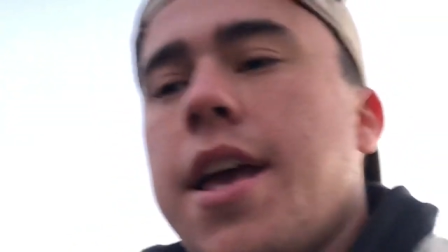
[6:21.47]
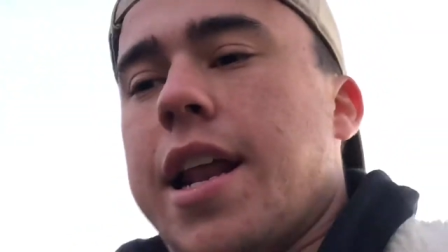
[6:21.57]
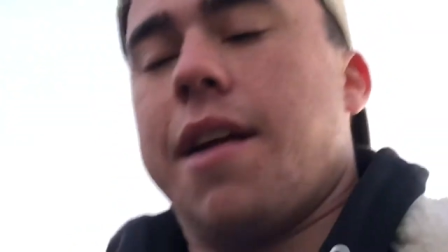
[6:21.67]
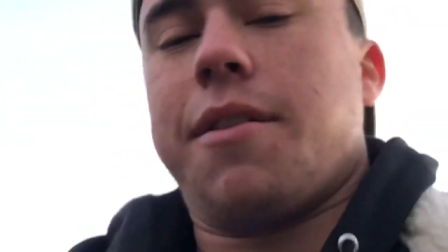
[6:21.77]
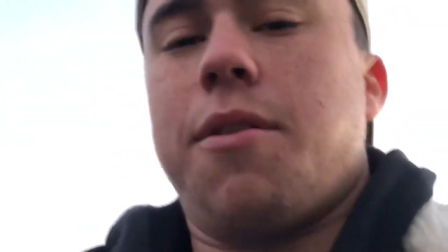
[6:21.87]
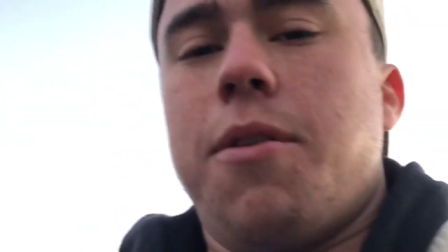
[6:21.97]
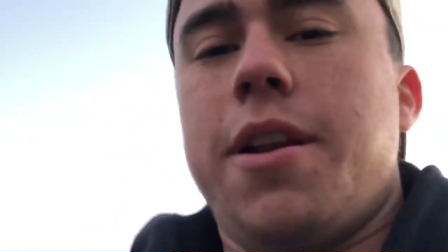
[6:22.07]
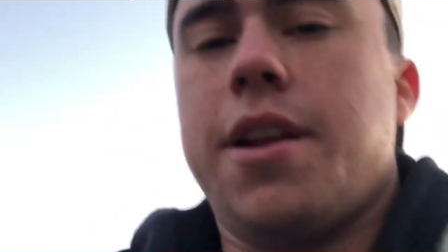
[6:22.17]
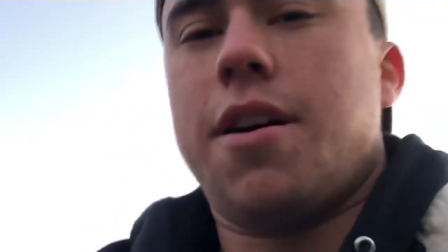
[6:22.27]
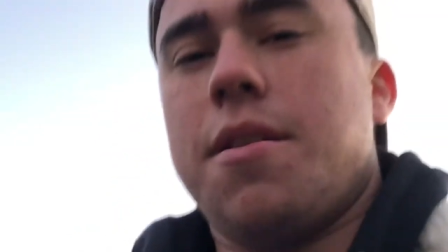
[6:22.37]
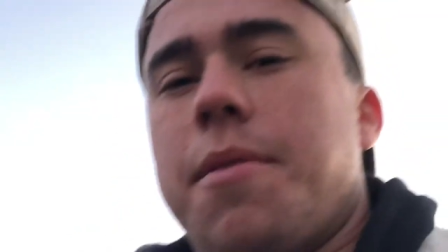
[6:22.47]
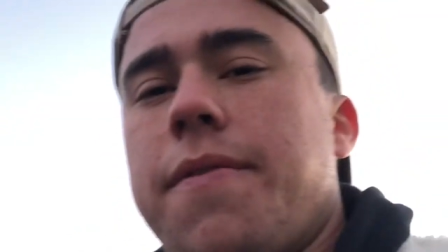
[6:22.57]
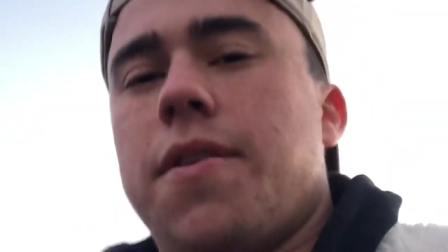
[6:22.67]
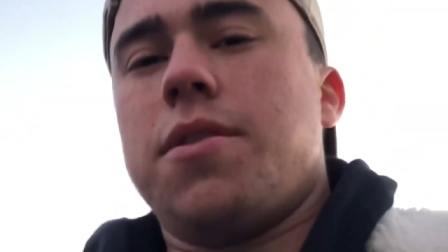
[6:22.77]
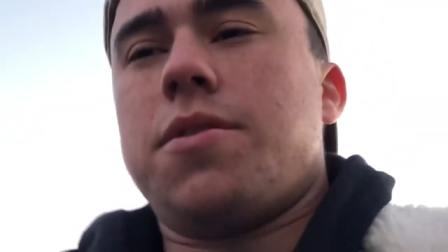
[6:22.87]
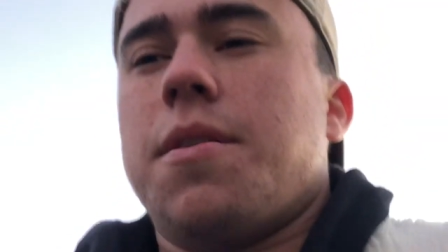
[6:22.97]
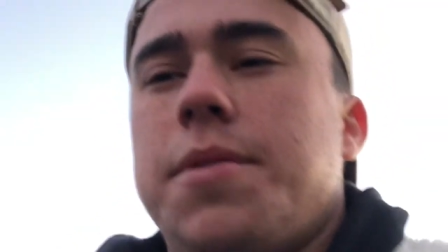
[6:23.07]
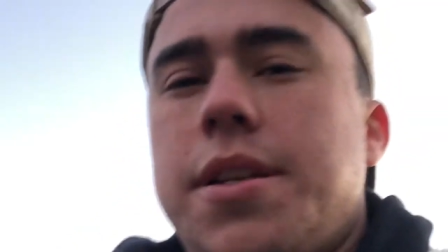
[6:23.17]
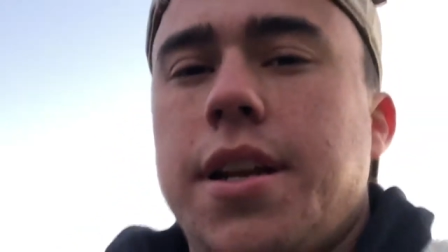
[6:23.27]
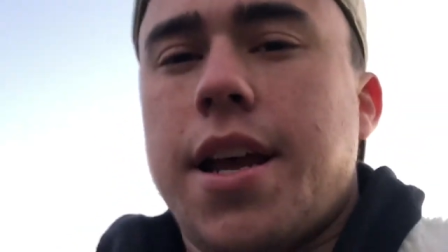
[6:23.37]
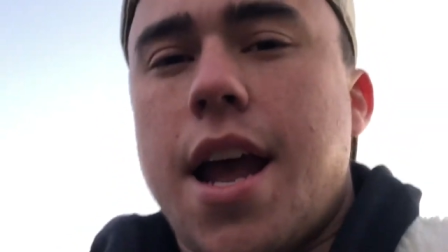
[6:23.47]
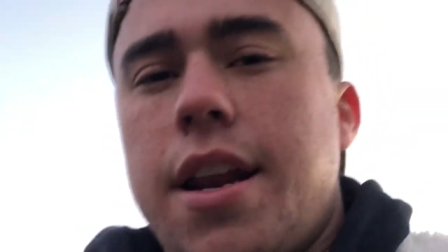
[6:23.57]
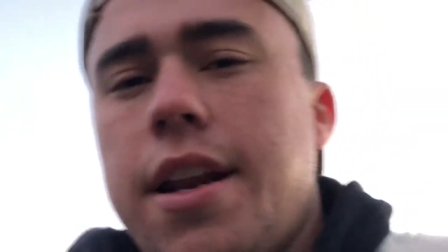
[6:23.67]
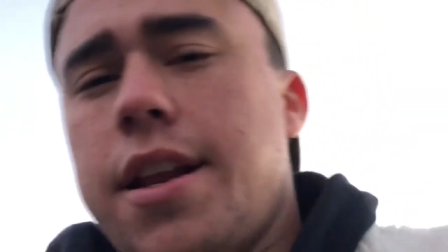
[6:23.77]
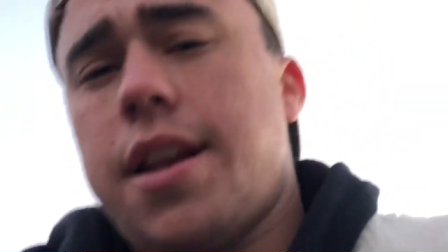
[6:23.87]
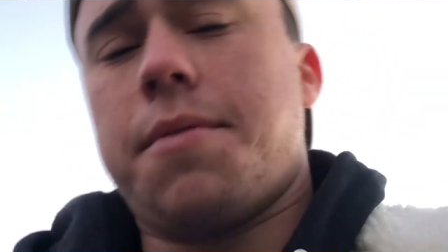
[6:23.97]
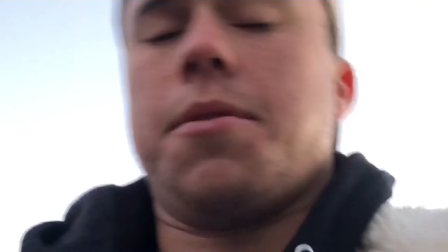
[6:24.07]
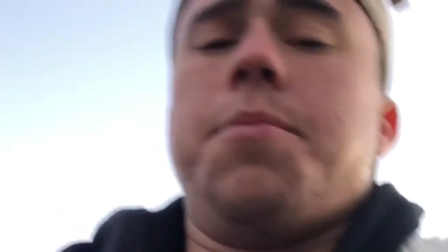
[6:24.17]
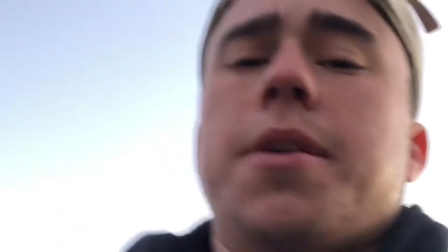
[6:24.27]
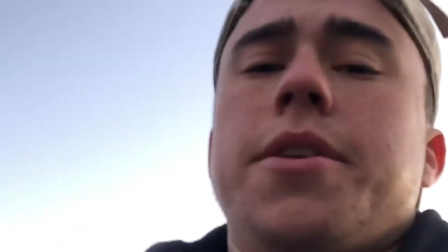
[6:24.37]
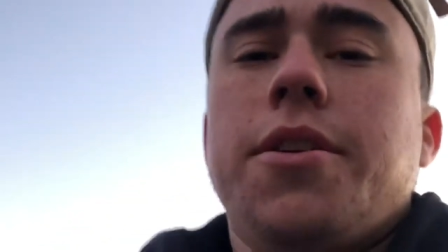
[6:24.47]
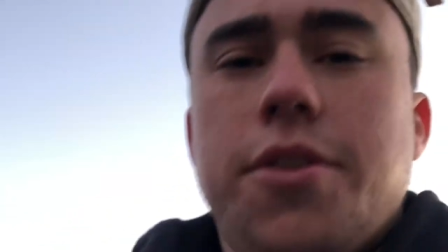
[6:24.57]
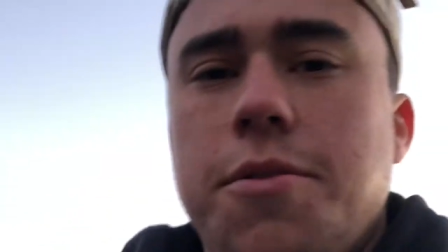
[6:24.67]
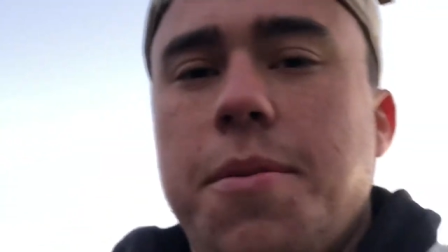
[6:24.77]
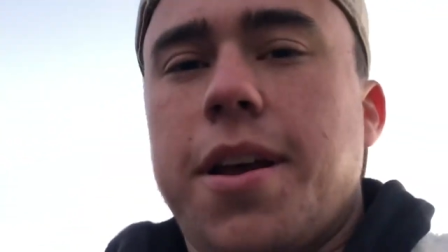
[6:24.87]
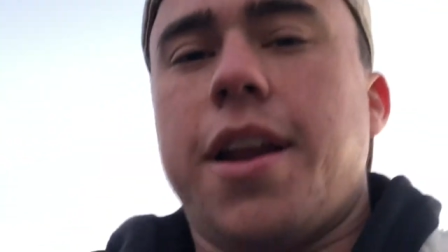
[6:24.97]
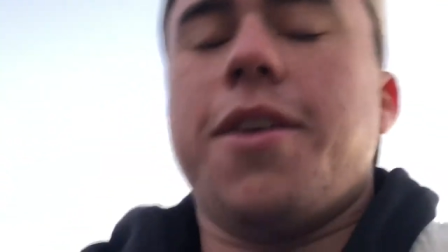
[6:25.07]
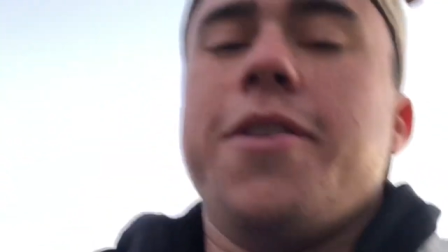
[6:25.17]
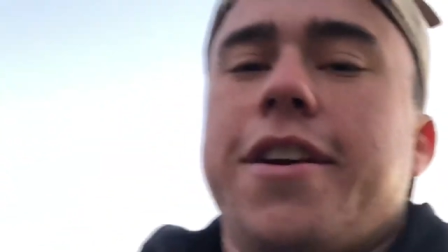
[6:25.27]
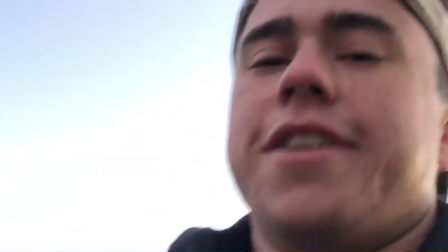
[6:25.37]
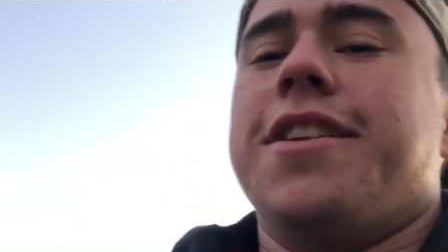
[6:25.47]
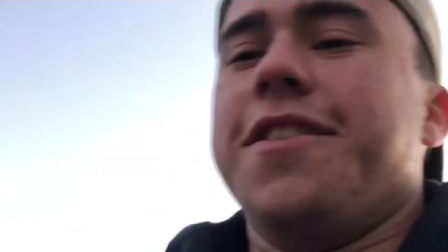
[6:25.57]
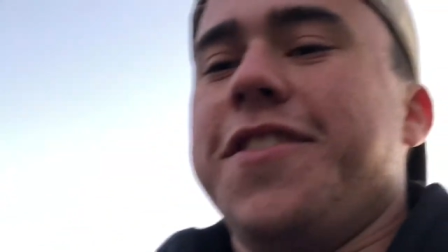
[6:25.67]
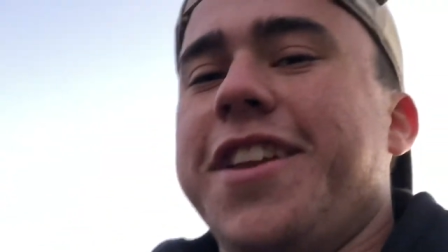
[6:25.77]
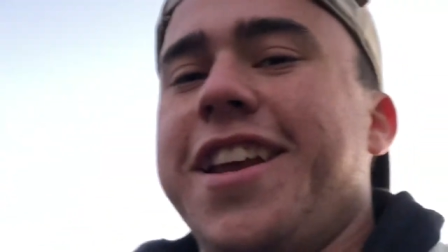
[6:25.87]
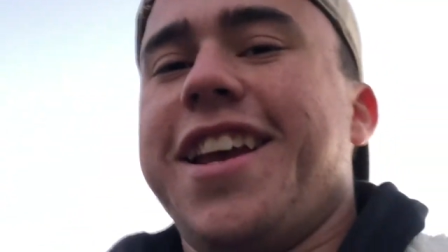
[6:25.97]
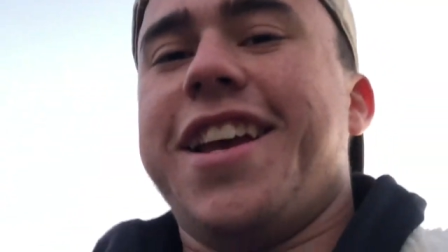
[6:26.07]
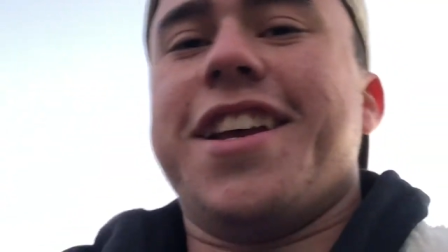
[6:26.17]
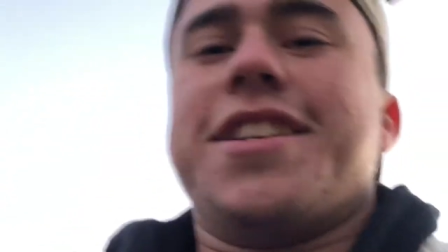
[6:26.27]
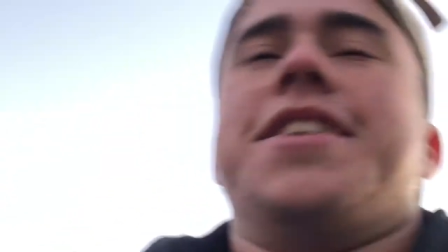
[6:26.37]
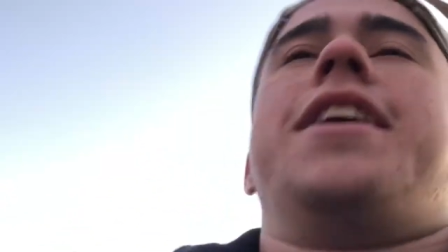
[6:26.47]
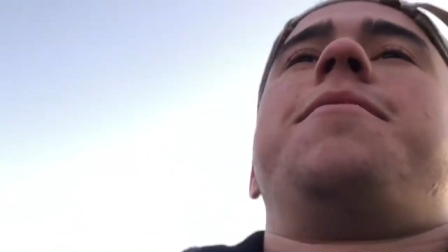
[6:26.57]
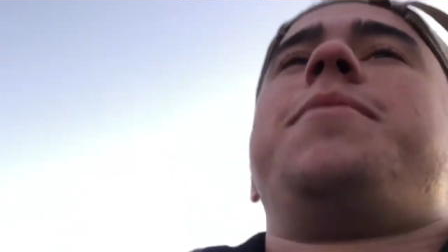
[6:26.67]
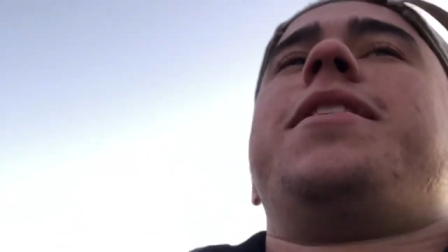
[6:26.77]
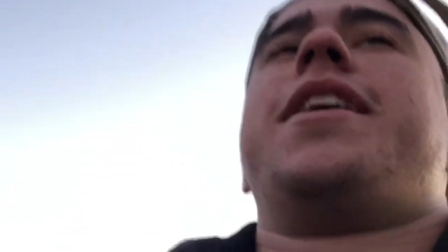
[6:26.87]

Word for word: And I recorded all on my phone, so I just need to edit it and I'm gonna put it on YouTube and I know you're gonna love it. So that'll be the